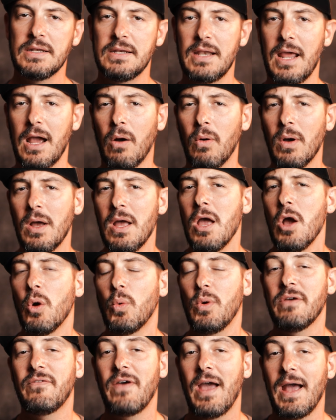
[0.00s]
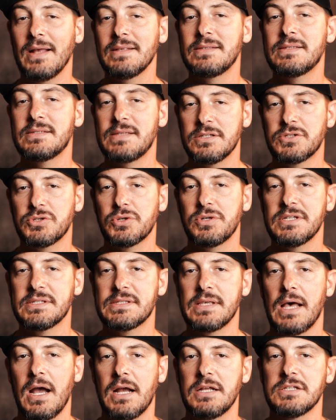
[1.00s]
Now, we have had sensor
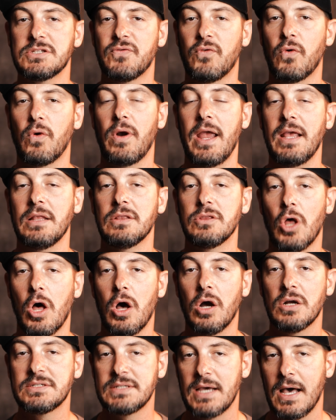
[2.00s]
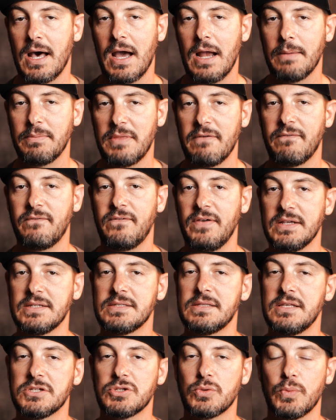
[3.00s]
designs for a long time that
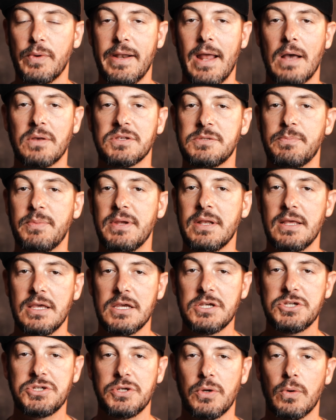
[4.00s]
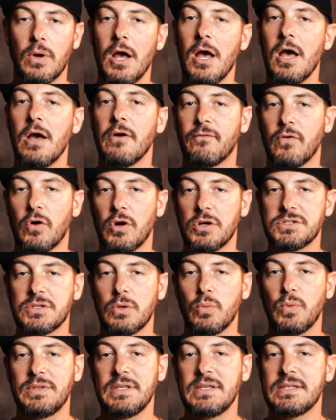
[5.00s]
fix this readout speed issue.
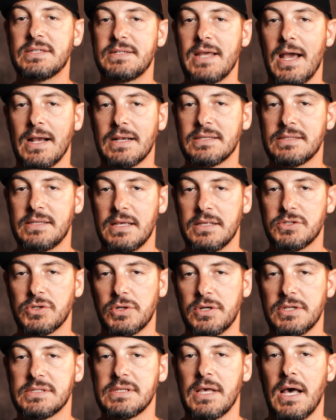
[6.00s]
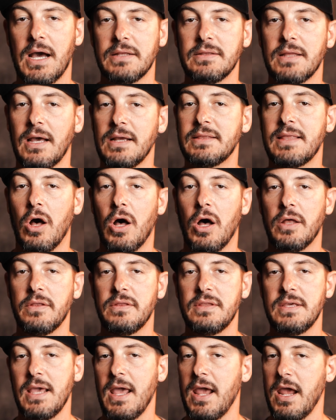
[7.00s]
First, with the stacked sensor design like
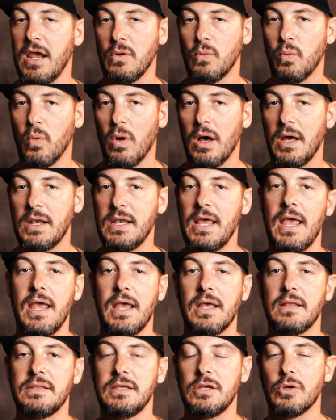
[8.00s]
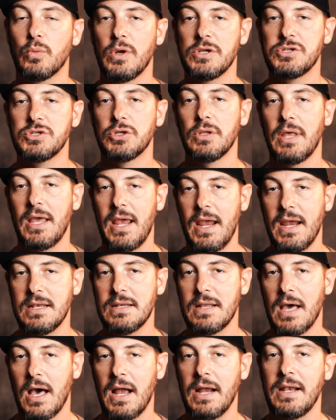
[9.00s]
on the A1 and the original
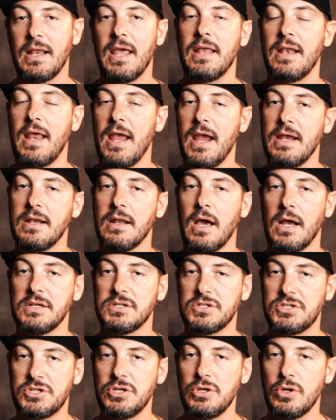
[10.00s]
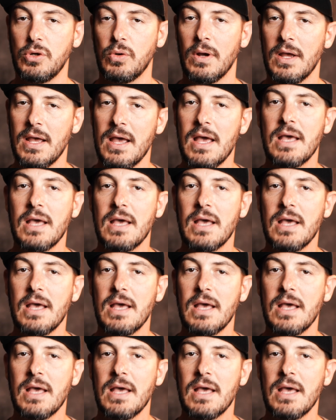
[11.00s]
A9 and A9 II.